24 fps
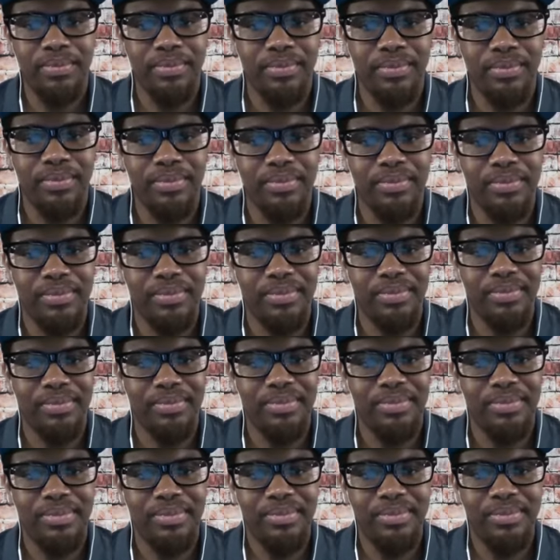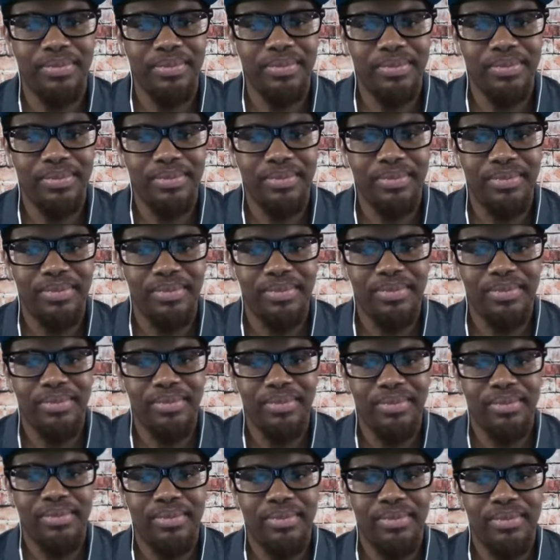
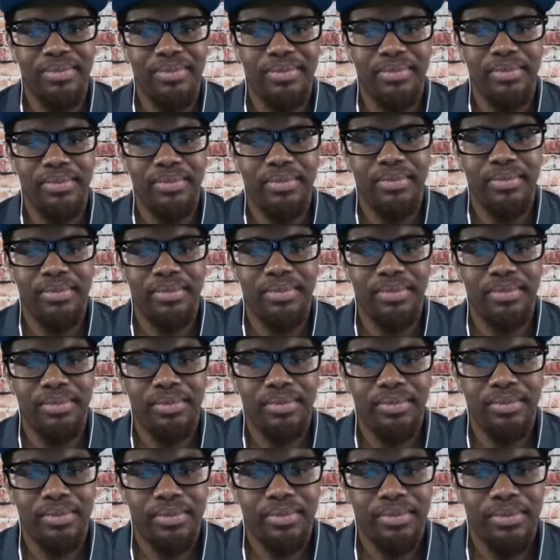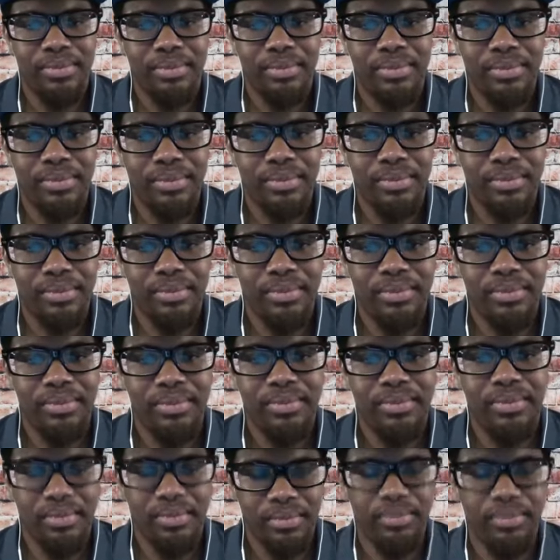
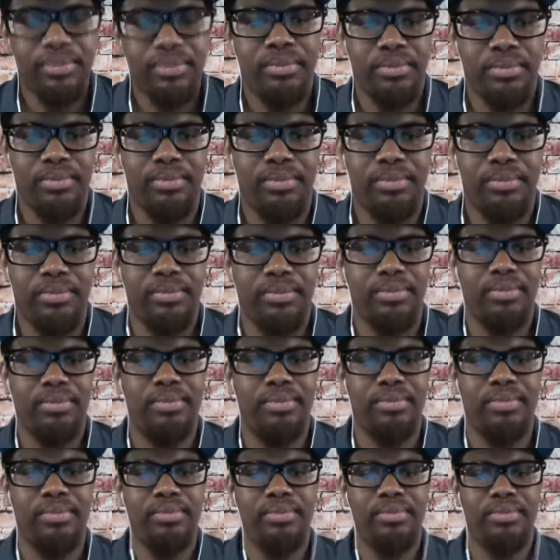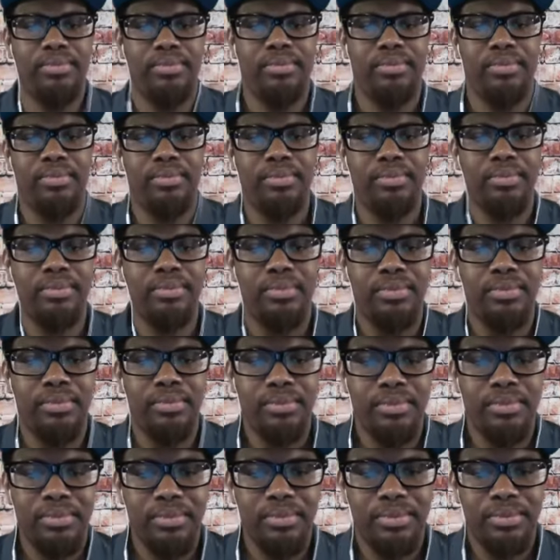
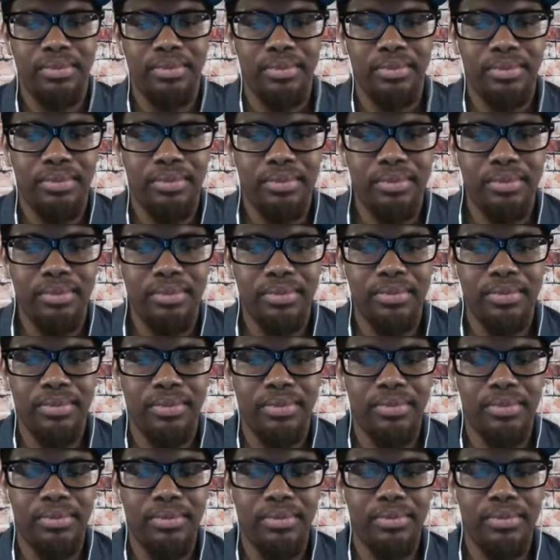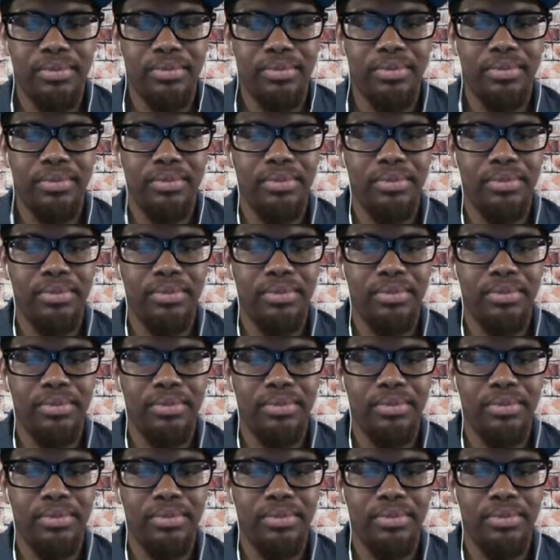No words are spoken by the person on screen.